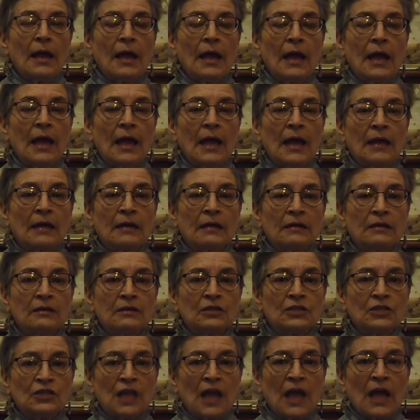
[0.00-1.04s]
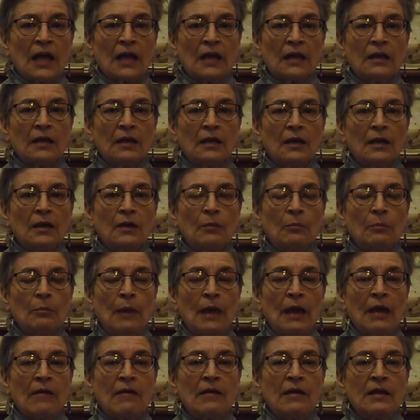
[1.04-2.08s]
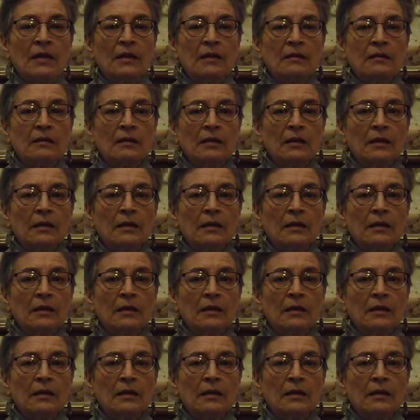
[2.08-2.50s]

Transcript: And Jacques married